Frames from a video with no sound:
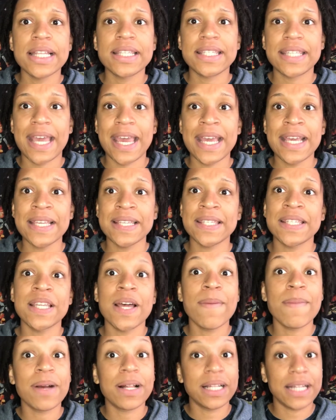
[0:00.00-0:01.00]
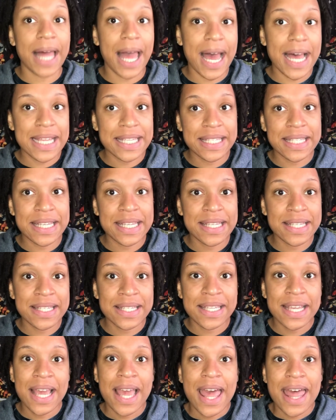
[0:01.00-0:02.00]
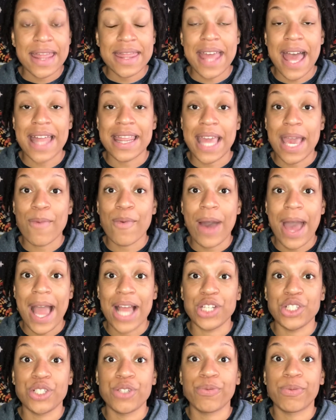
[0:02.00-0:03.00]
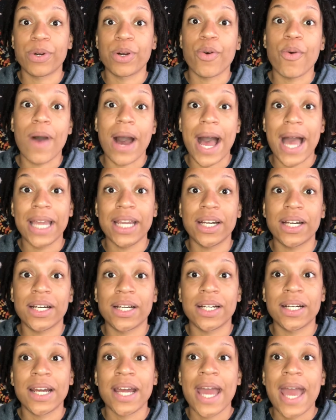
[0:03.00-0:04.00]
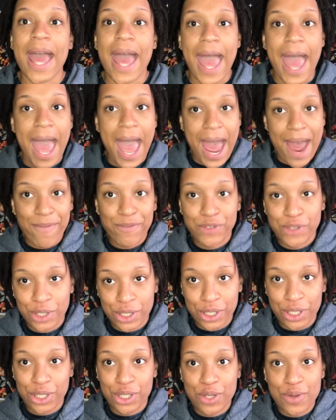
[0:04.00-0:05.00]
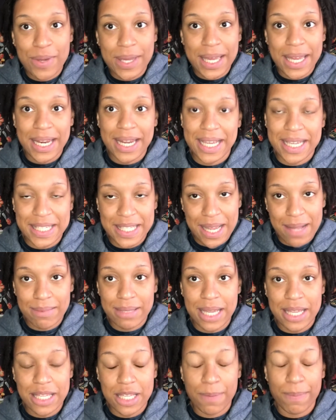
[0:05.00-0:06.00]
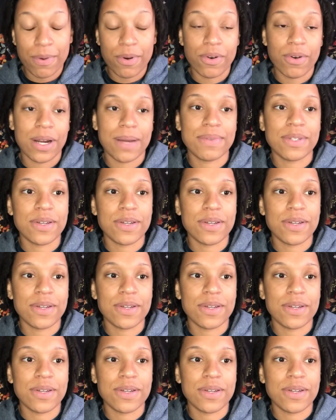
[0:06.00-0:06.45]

take some classes that they will actually require after you get accepted into the program.